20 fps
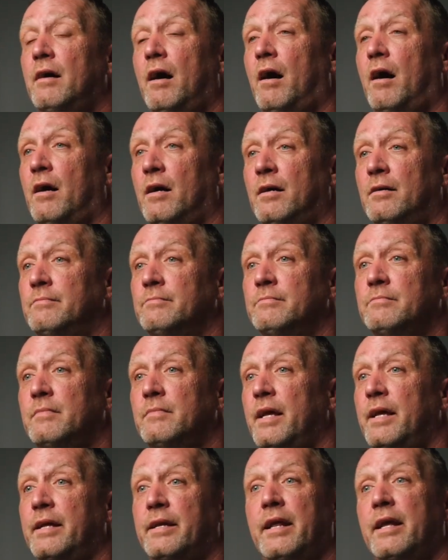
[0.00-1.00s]
um,
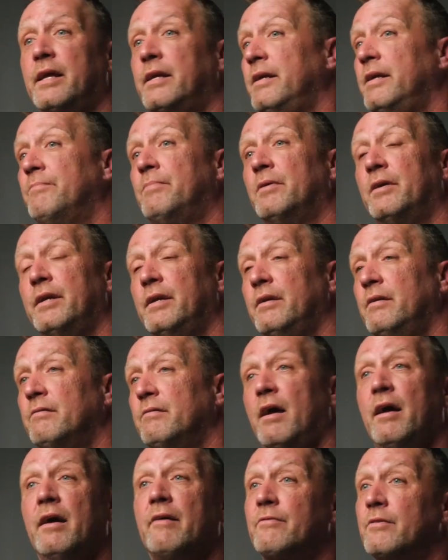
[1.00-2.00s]
and anybody
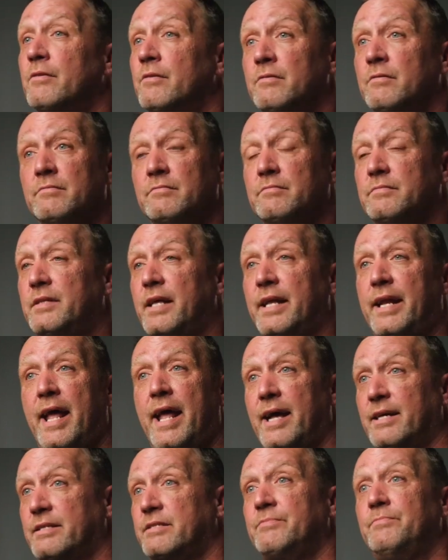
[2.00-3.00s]
ever that
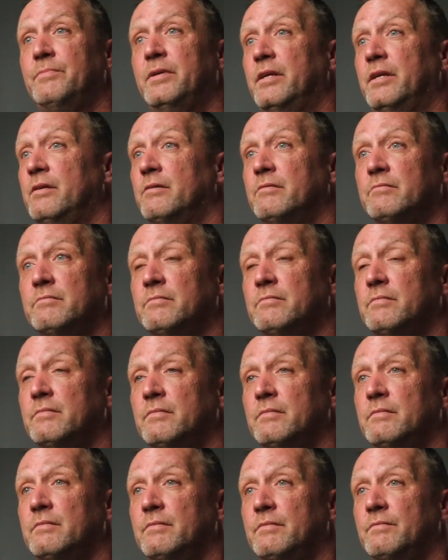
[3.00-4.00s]
asks me
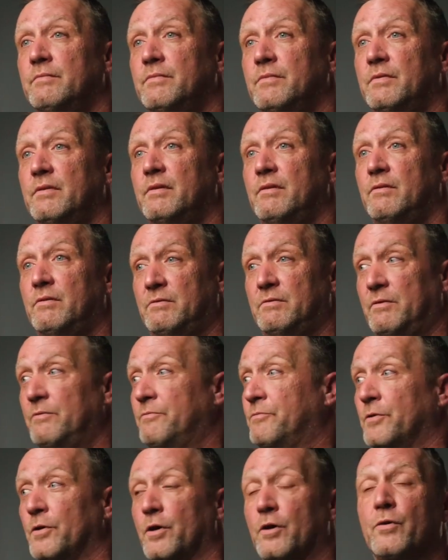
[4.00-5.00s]

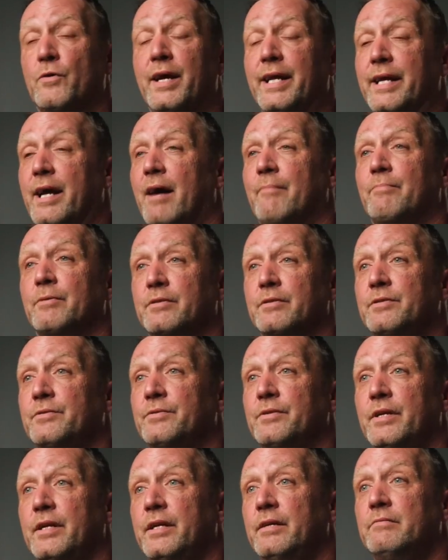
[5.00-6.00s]
for a great
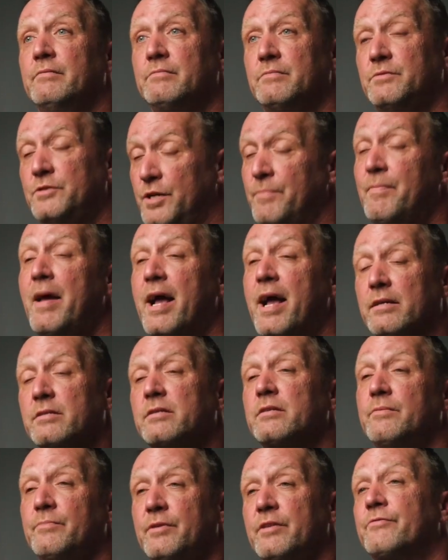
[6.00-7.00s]
opportunity. G PAC's
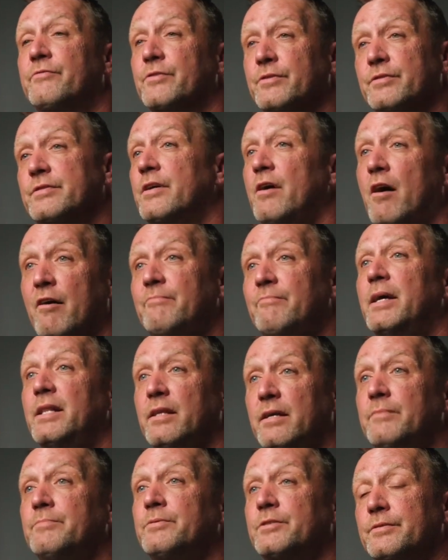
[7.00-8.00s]
gonna be the first thing off my
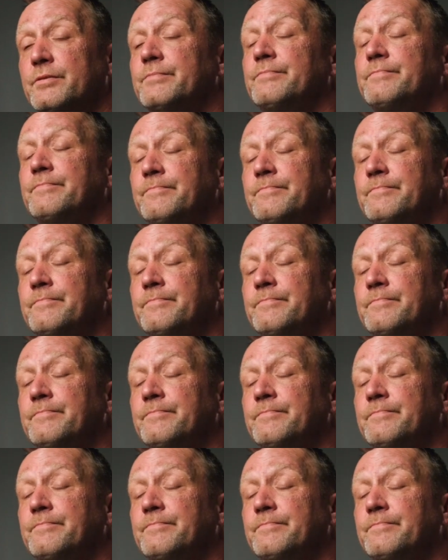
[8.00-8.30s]
lips.